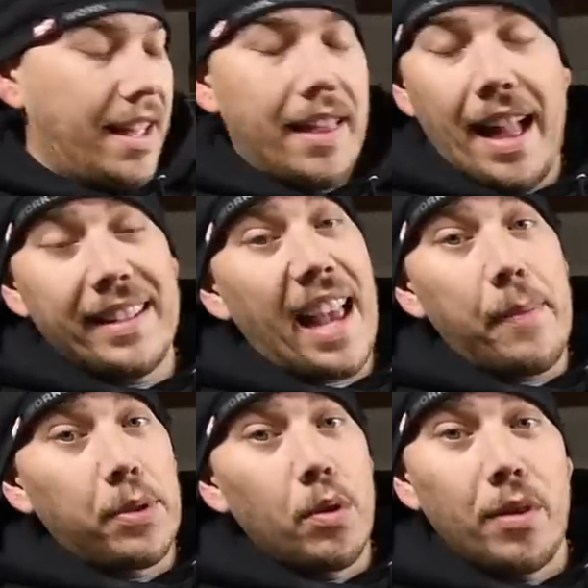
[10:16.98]
That's
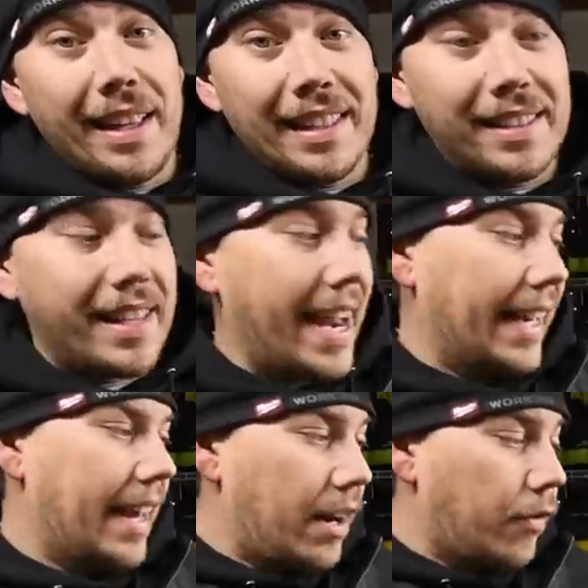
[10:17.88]
absolutely insane.
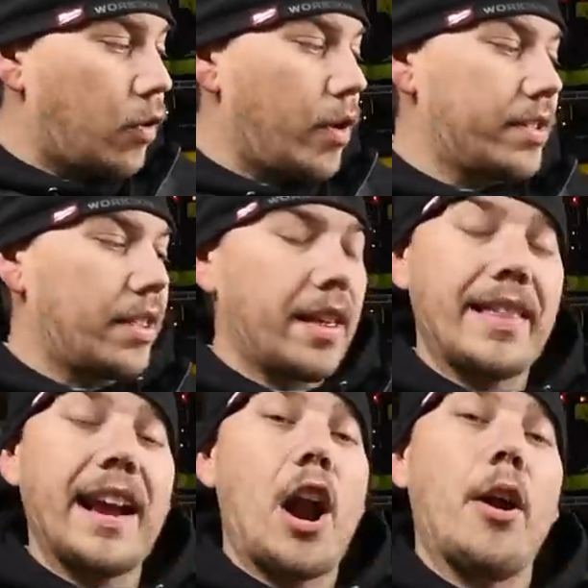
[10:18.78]
And of course,
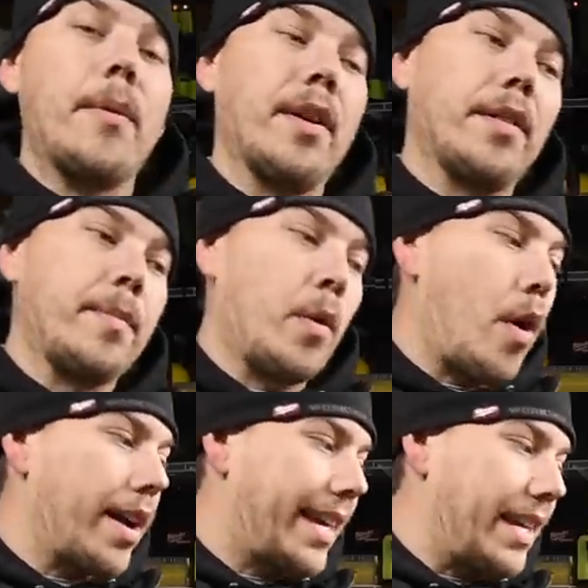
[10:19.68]
they are,
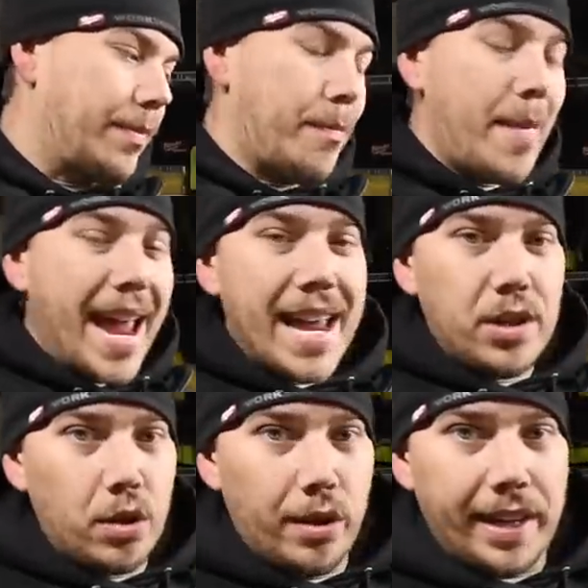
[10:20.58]
Milwaukee is
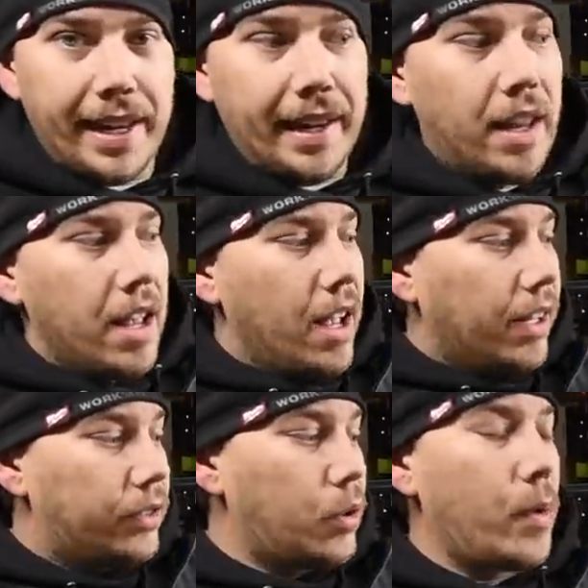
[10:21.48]
majorly
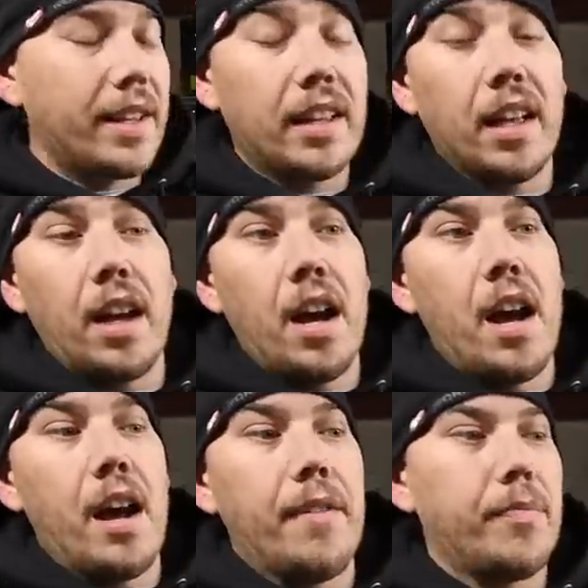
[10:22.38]
doing
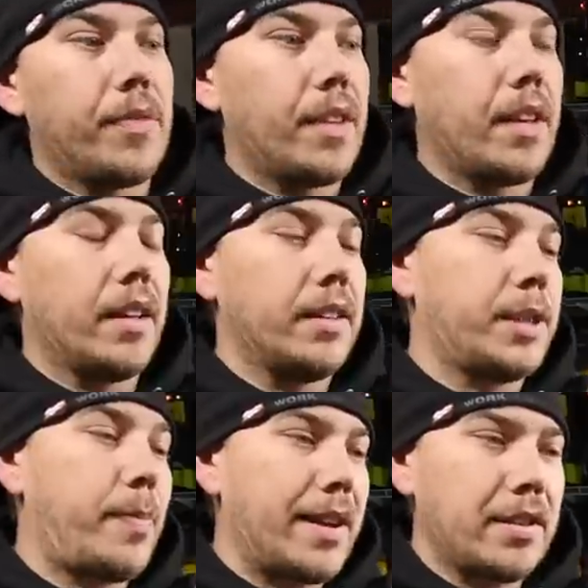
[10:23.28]

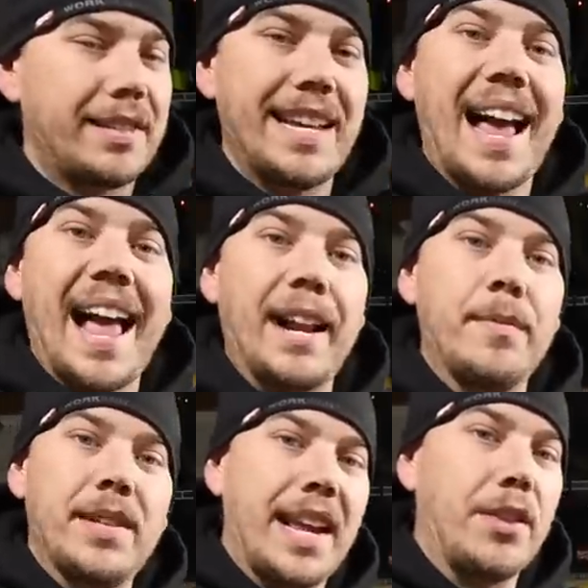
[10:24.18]
specialty
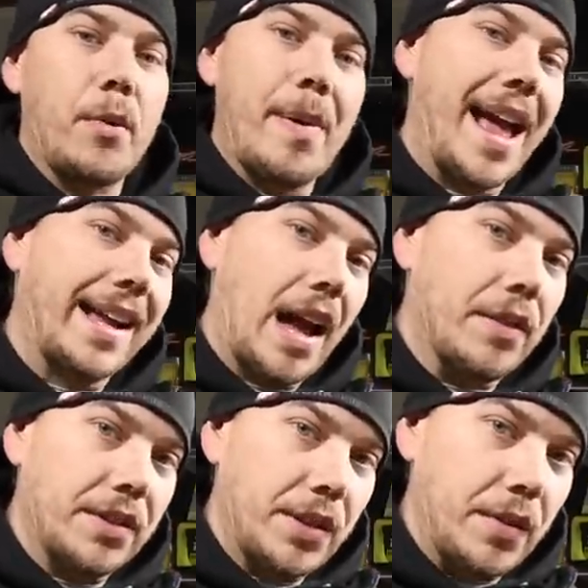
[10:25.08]
items in their
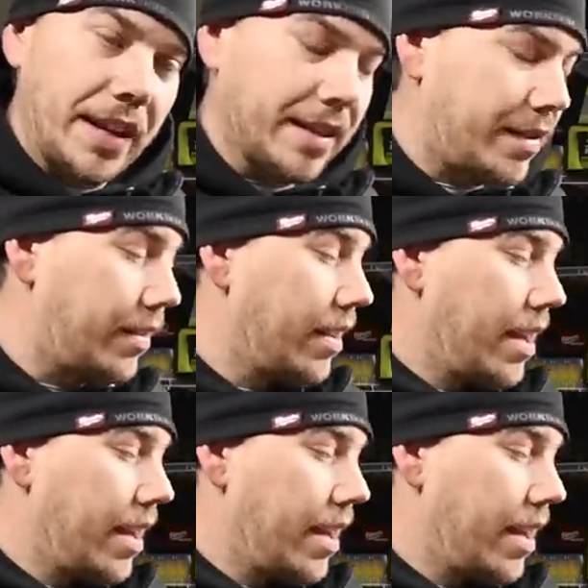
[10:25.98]
Packout units.